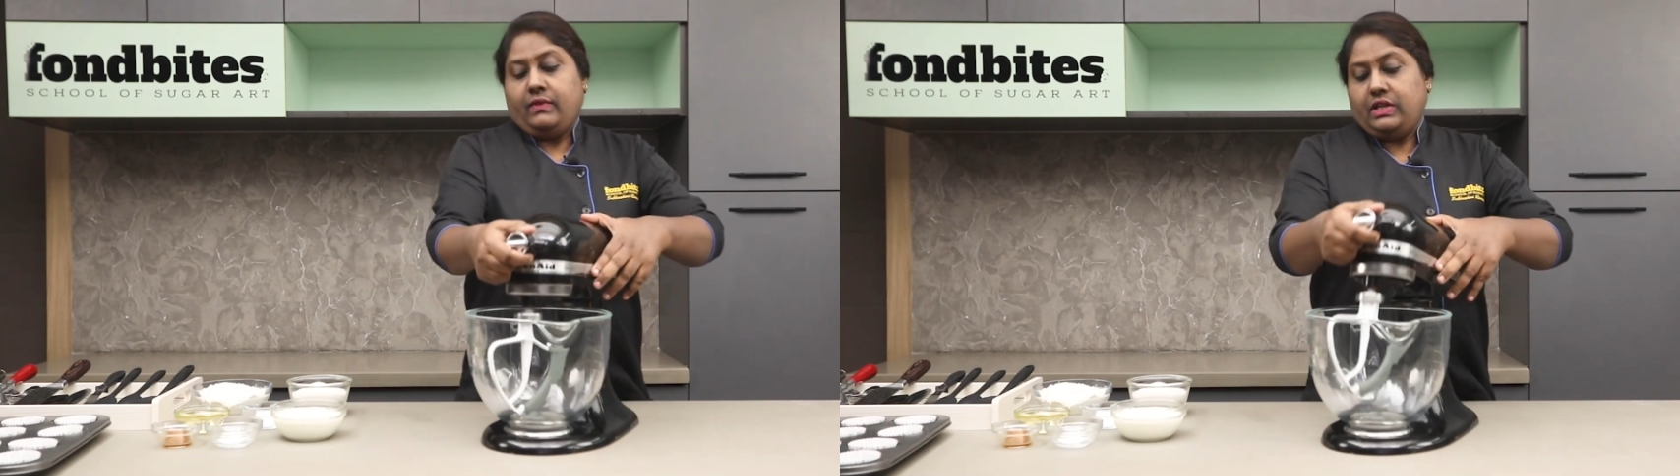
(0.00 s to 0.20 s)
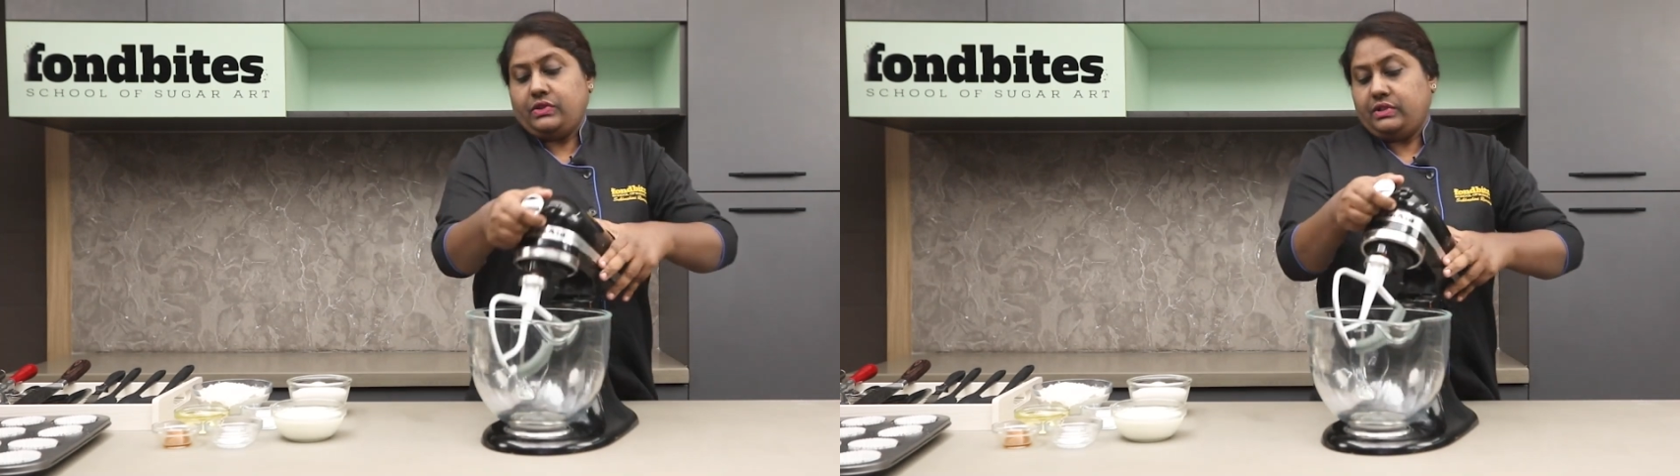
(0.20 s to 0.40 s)

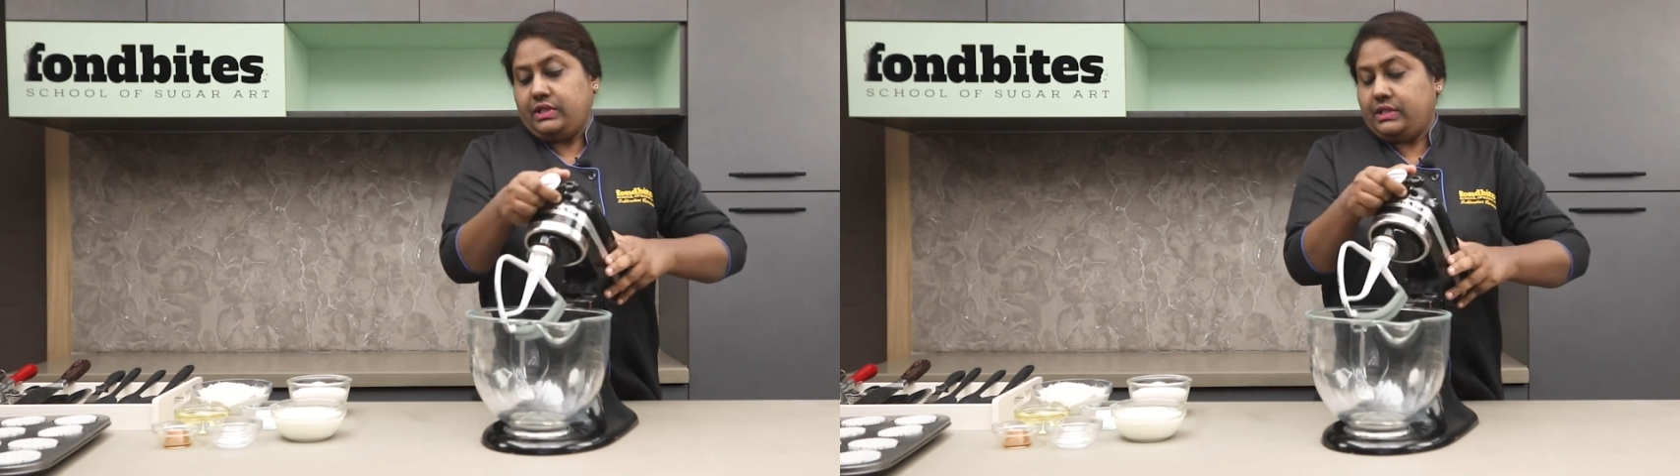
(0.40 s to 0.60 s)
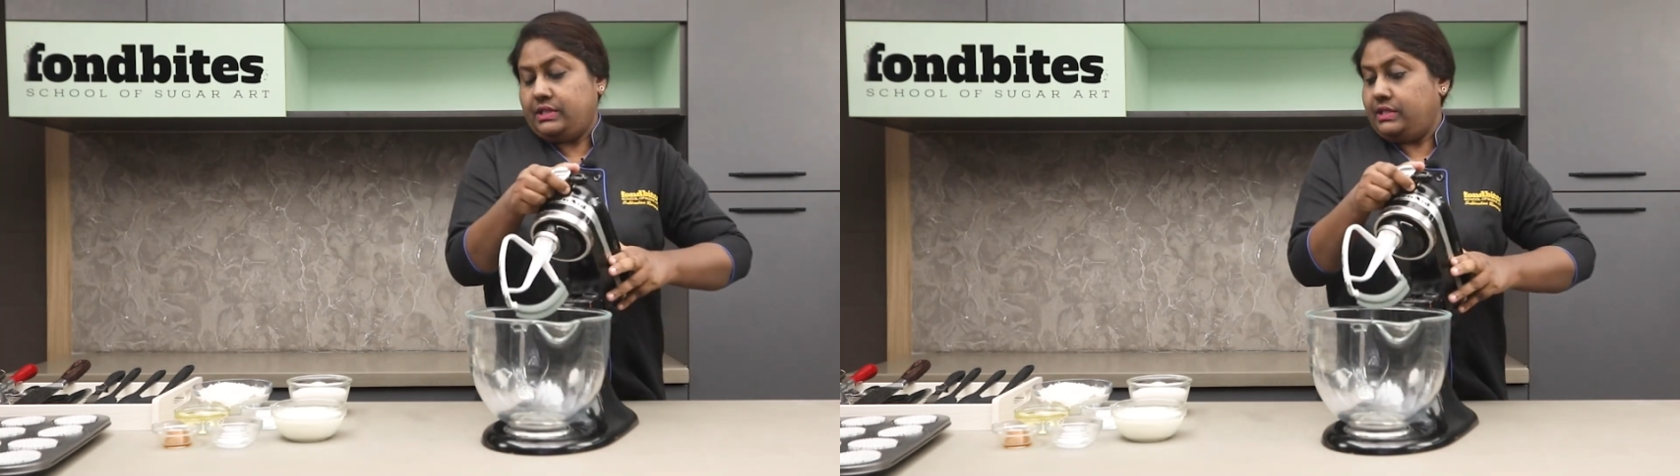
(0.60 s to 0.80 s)
Into
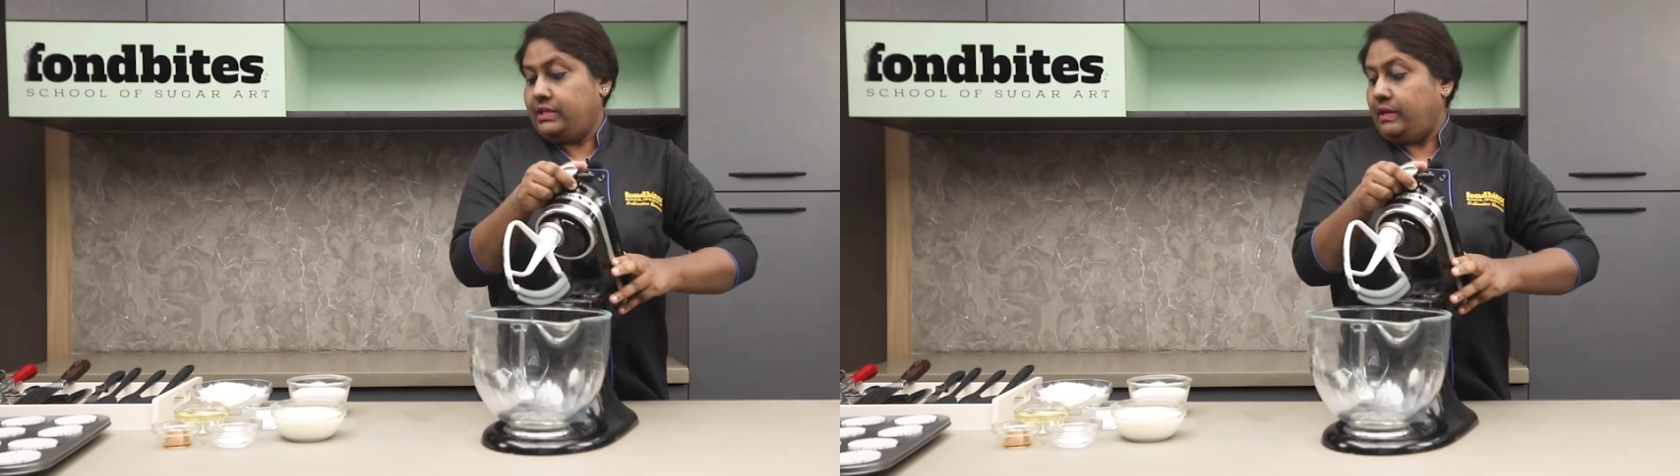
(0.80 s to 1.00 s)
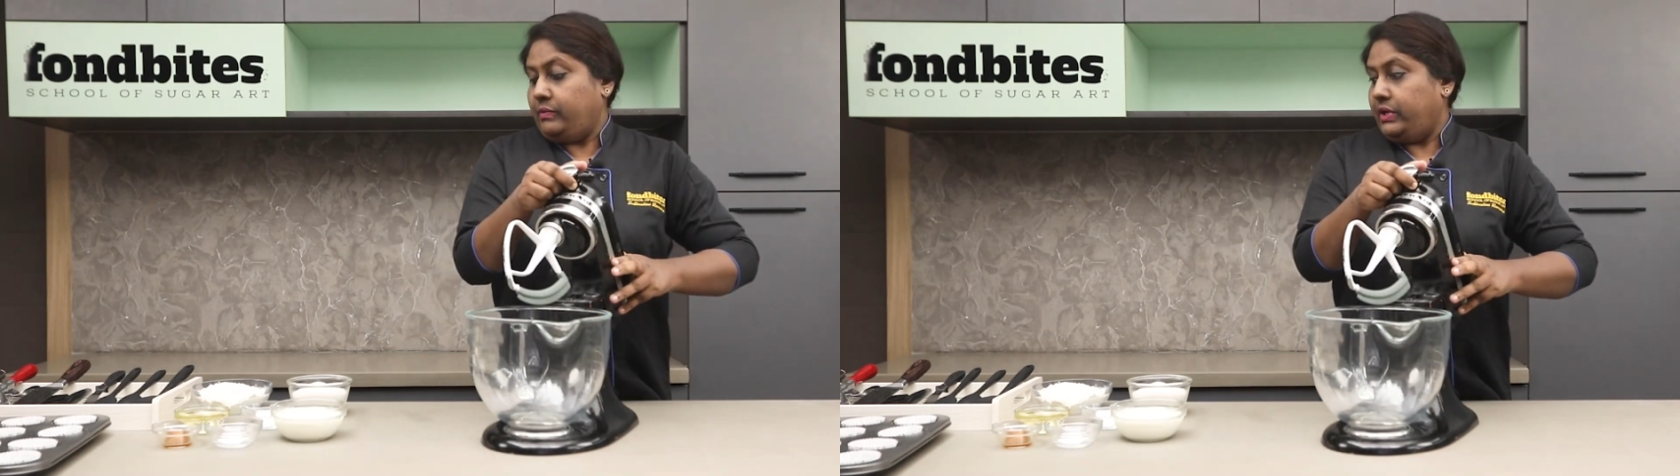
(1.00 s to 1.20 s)

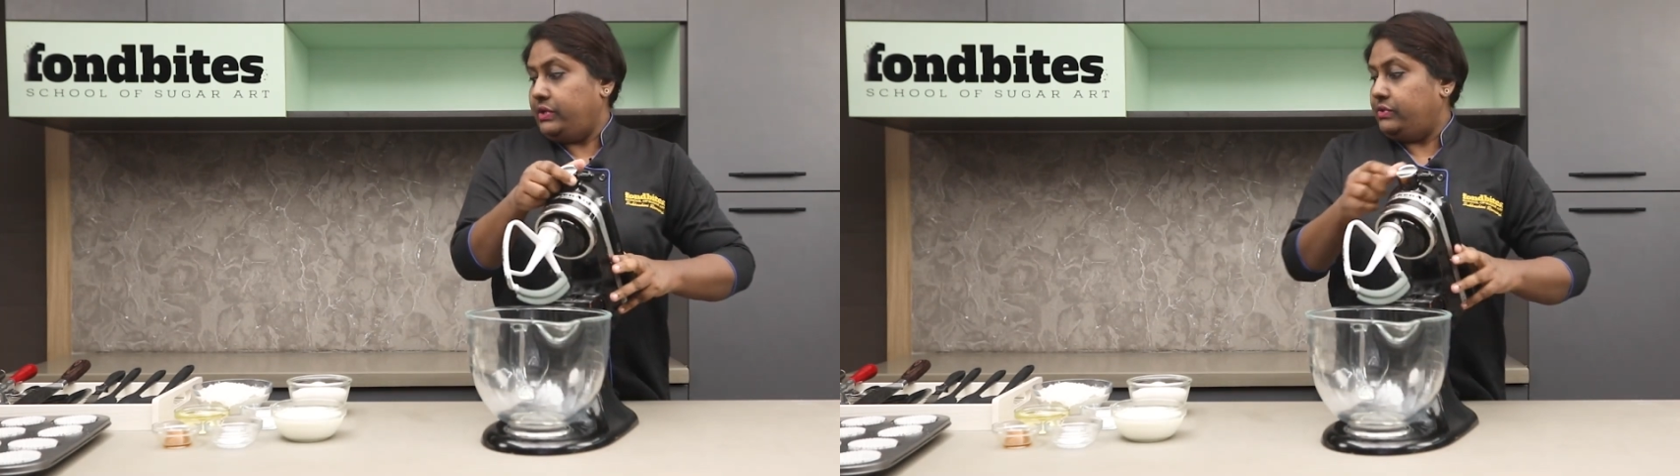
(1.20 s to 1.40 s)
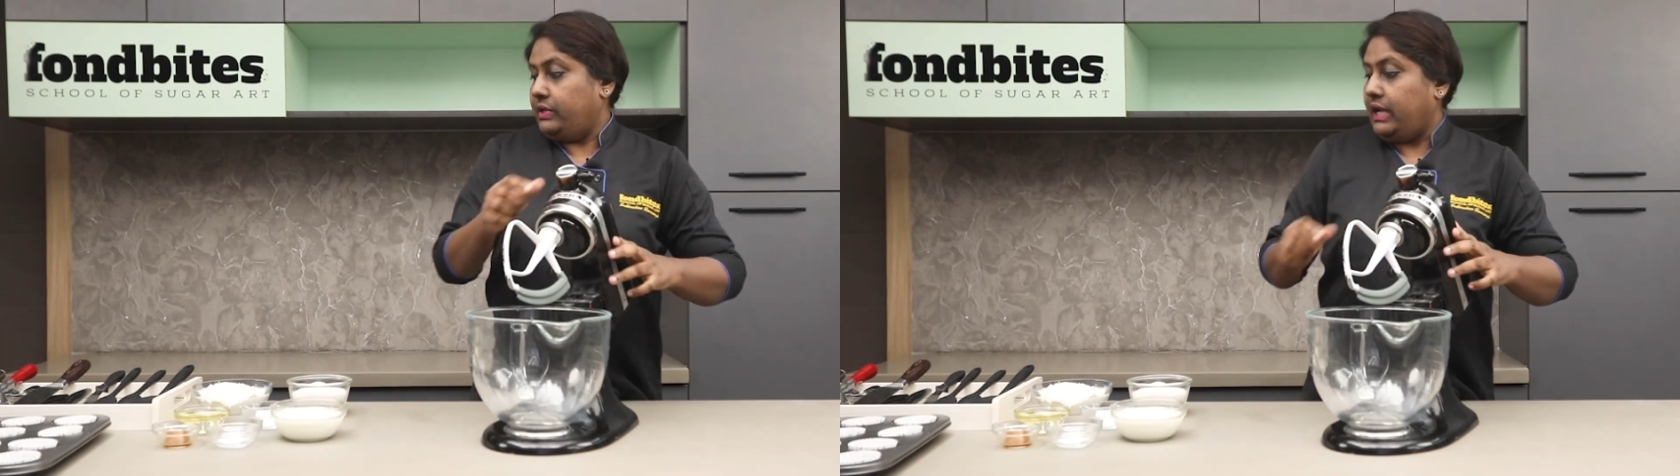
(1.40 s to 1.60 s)
this, I'm going to